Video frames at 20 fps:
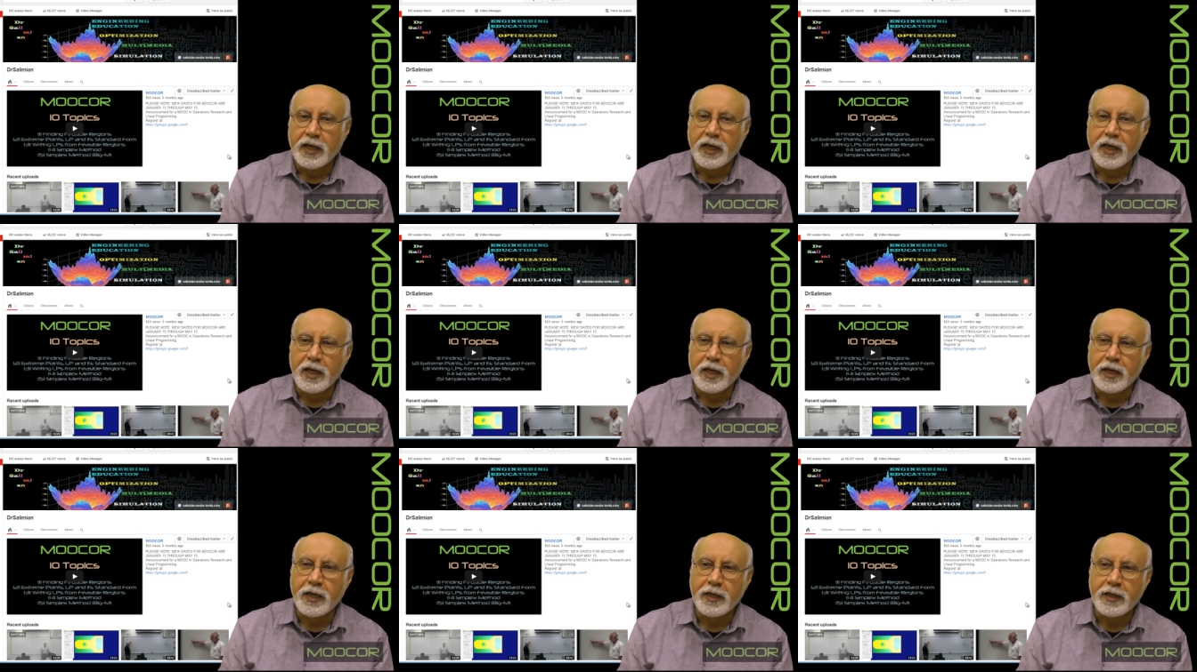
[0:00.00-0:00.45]

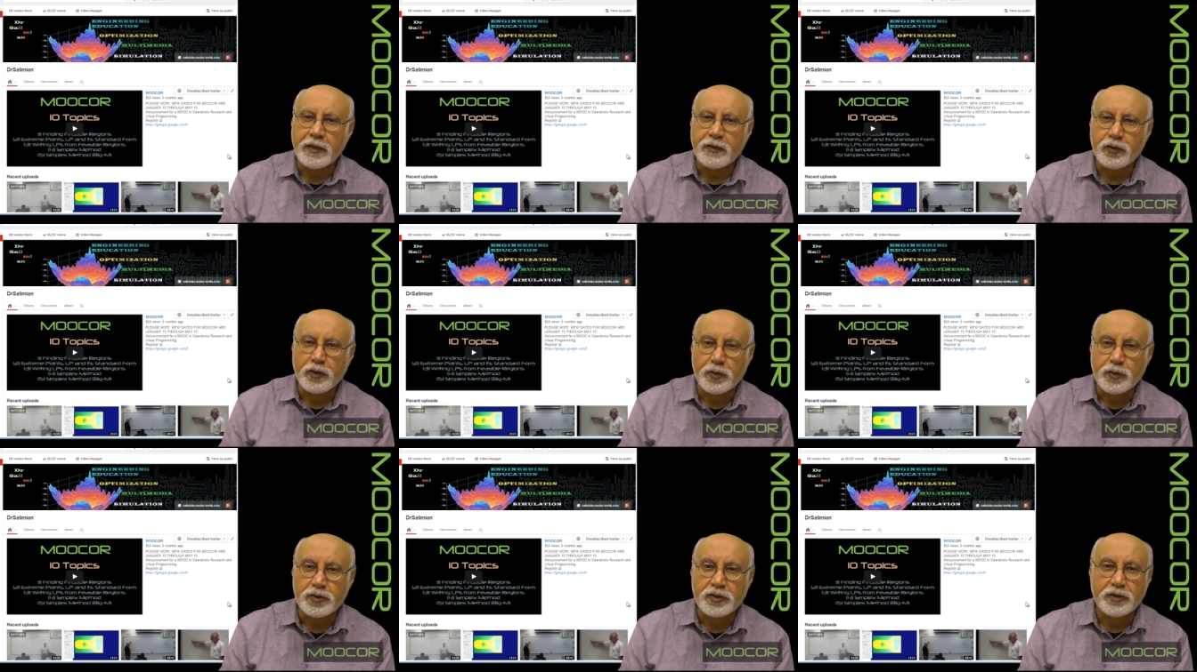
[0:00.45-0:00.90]
and
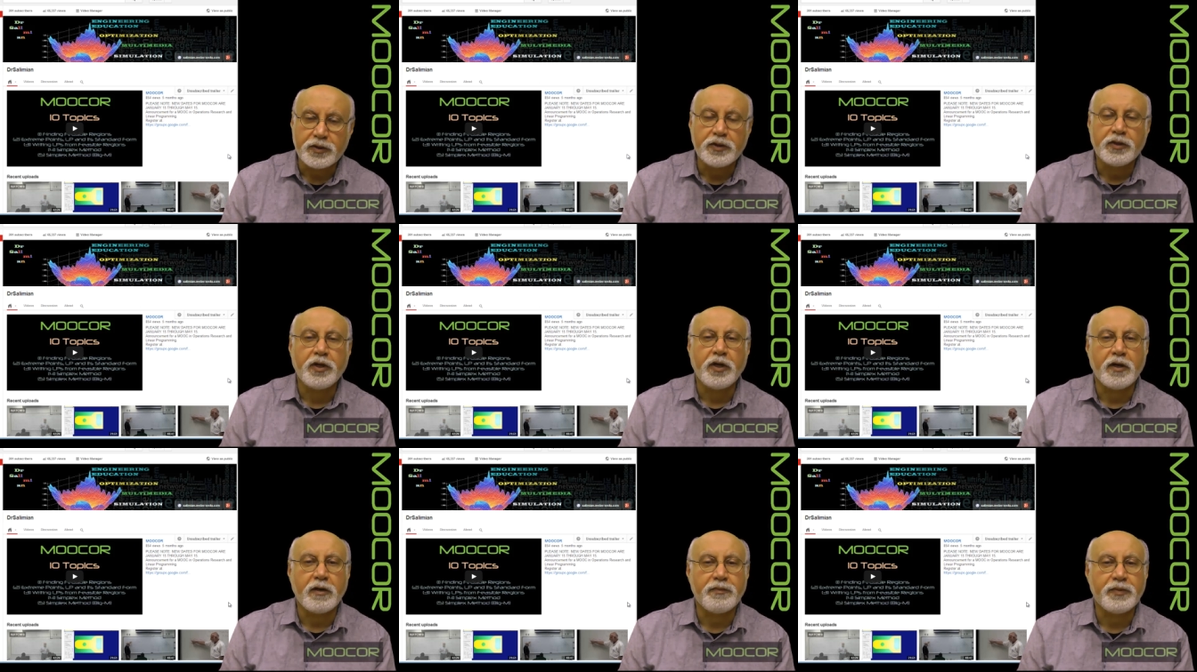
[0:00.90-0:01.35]
those are the
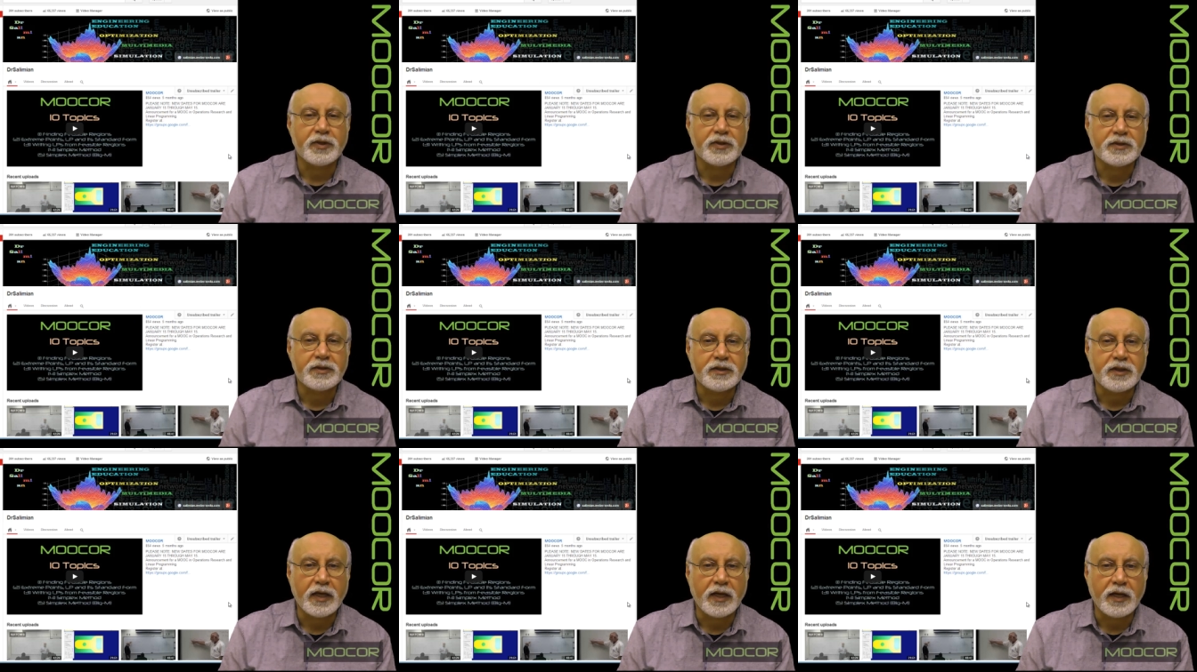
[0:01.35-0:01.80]
topics
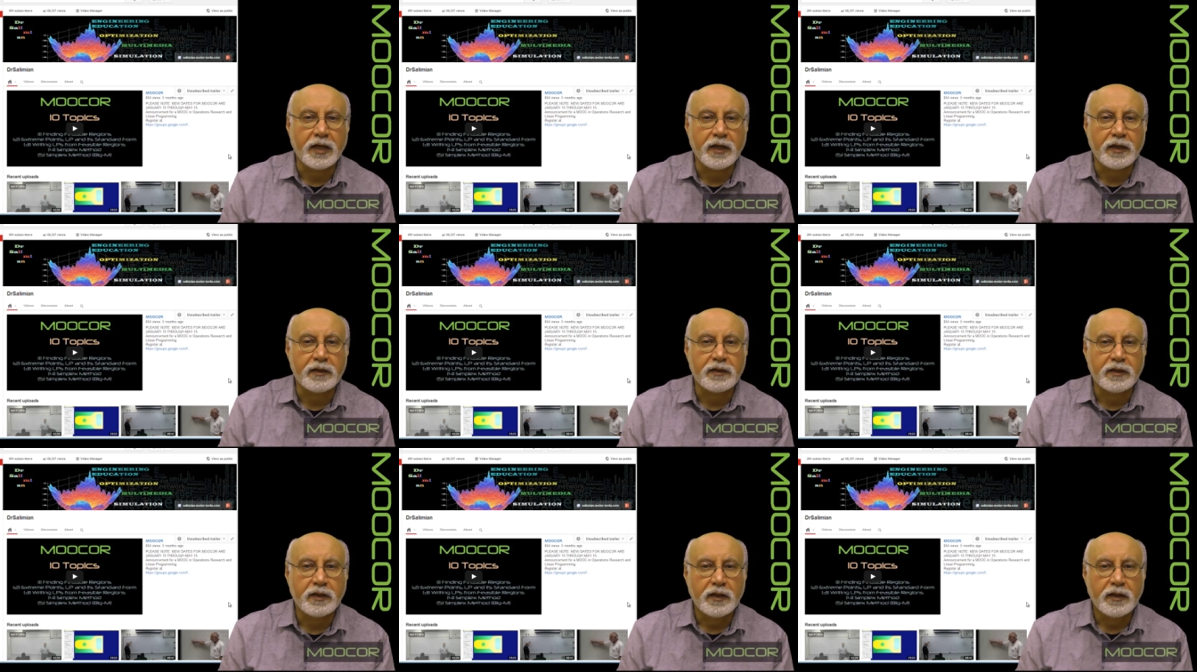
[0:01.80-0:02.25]

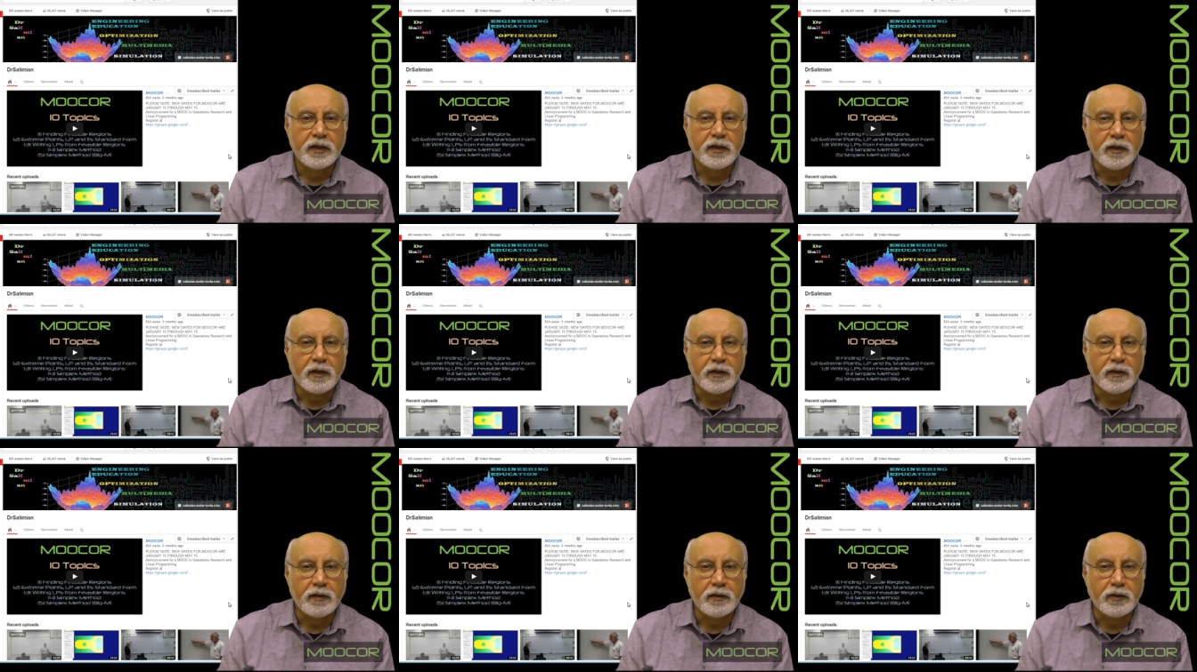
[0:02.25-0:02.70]
that
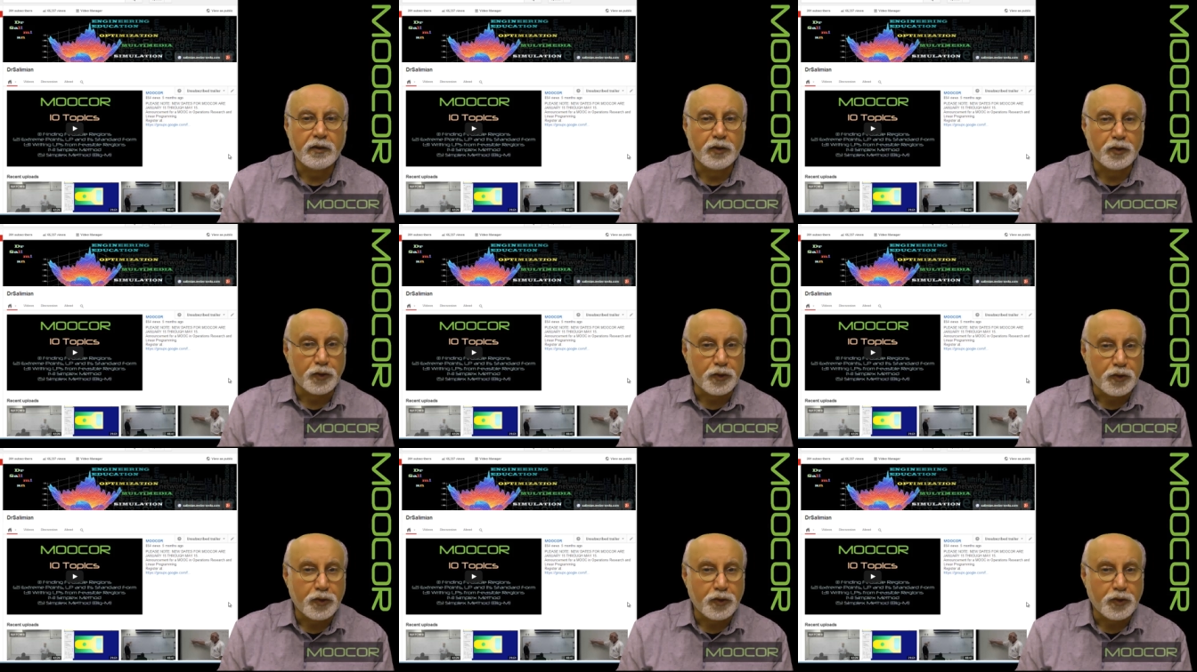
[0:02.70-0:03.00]
uh, are